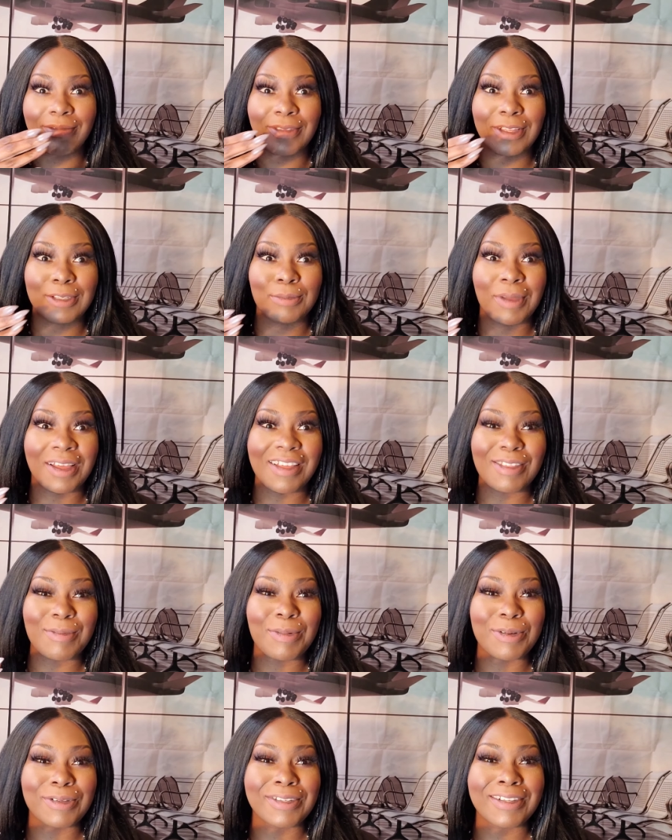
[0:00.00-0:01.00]
That's my other
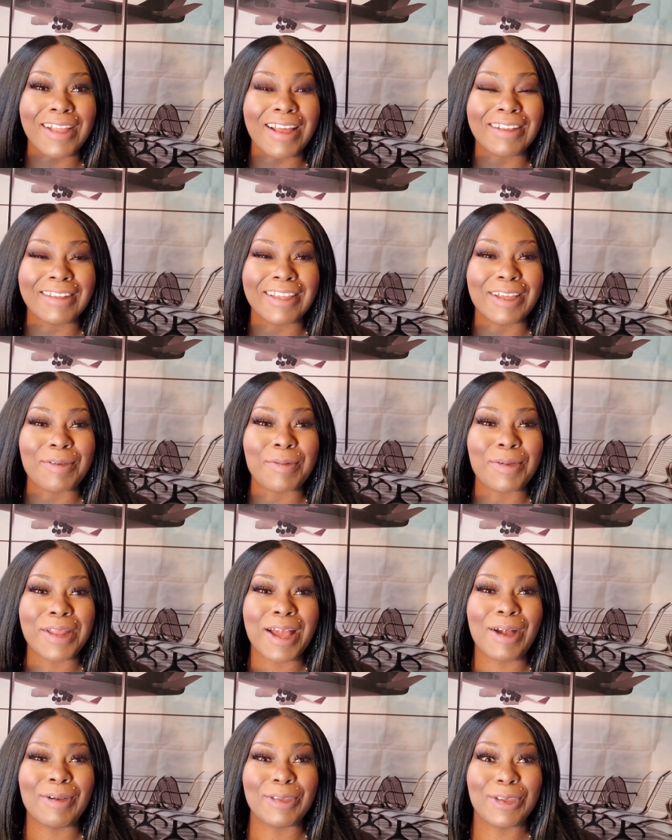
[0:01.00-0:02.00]
personality coming
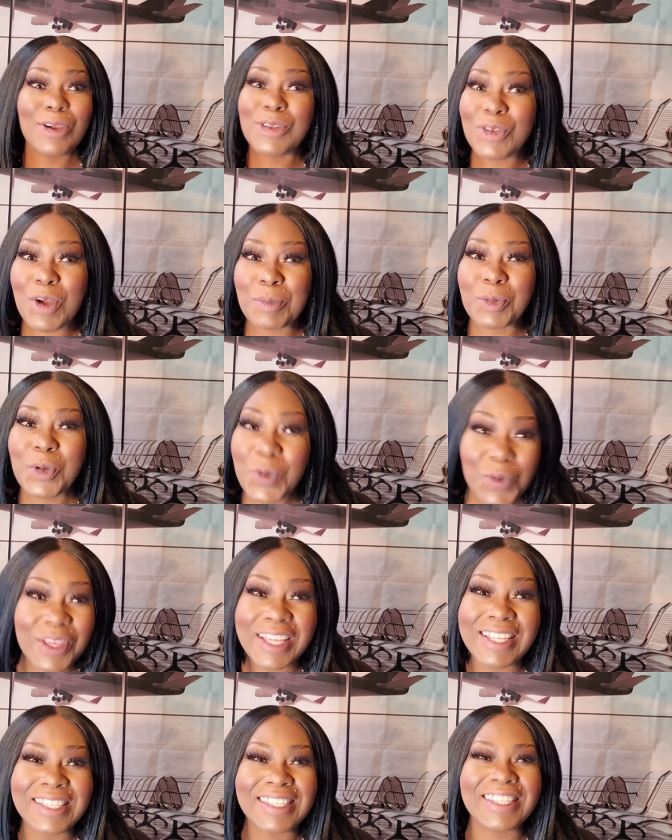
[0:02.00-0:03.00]
out. Y'all know I'm
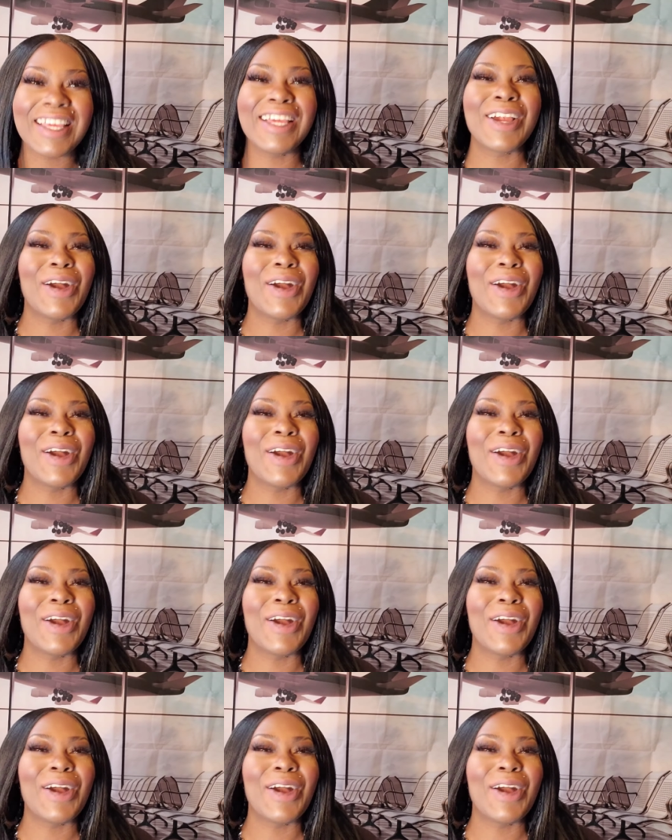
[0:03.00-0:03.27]
queasy.